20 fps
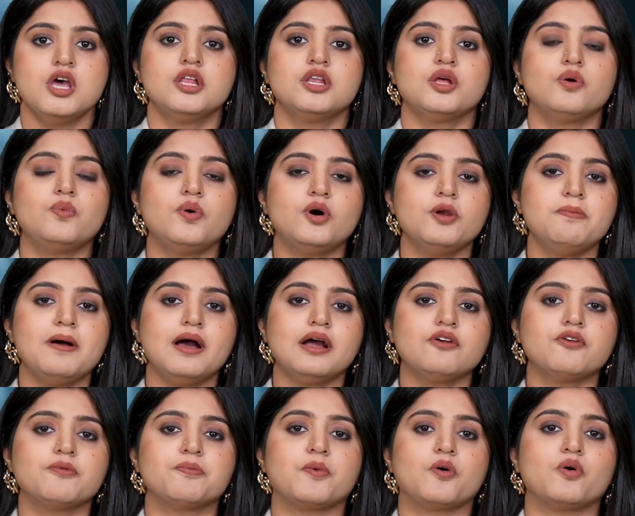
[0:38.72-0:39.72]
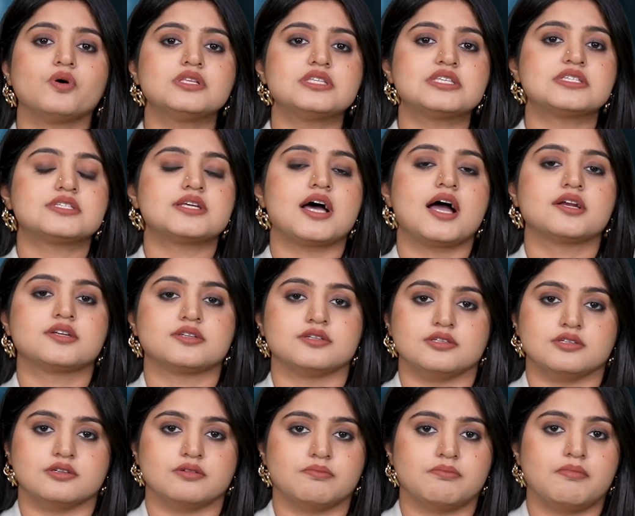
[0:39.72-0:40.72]
Now, World Bank reports
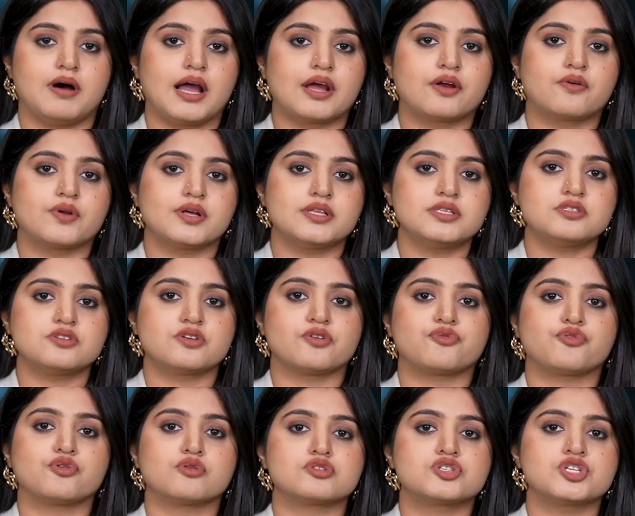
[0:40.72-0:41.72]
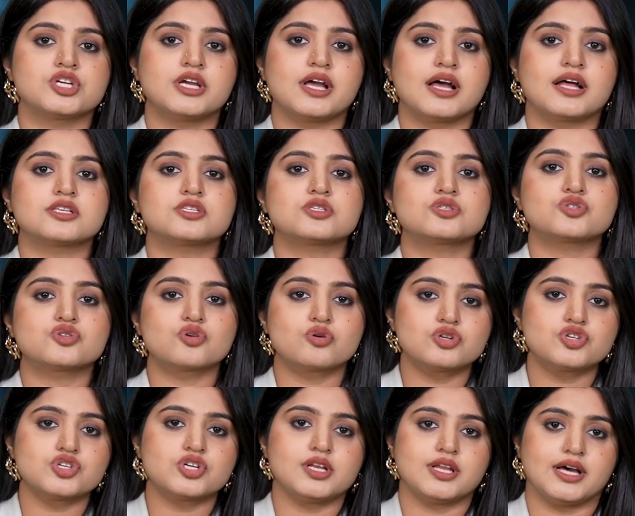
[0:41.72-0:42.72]
titled Migrants, Refugee and
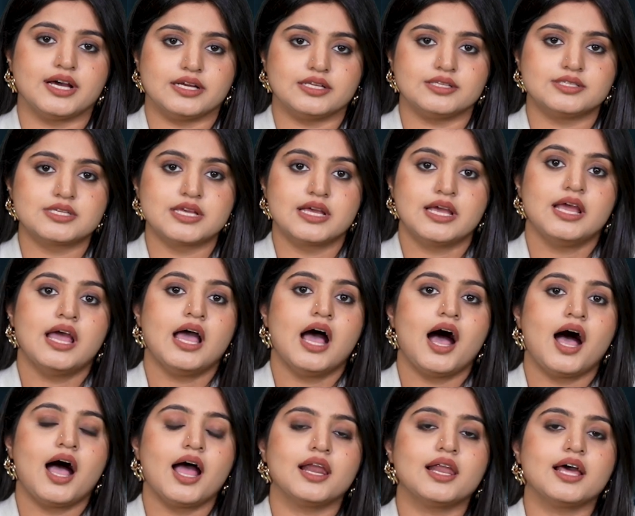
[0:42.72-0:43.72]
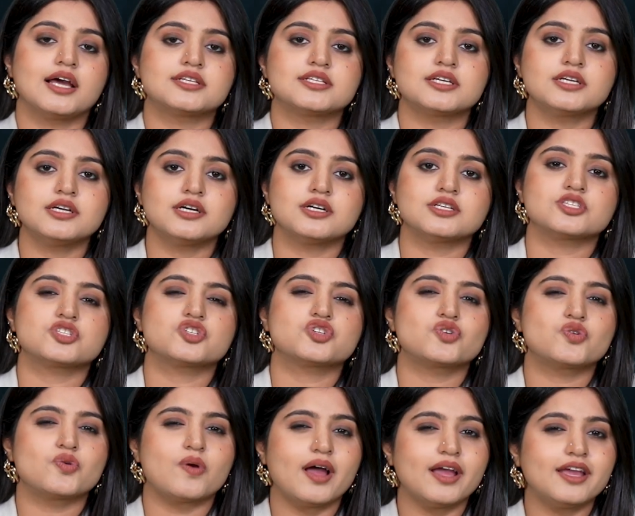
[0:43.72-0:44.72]
Socialites highlighting a
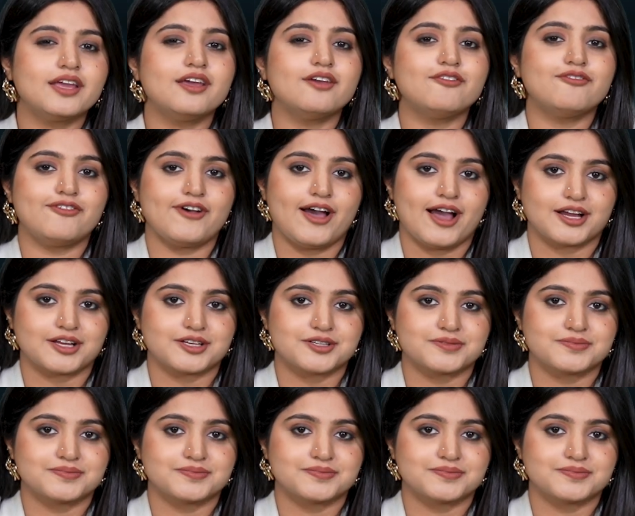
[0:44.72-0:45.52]
striking fact.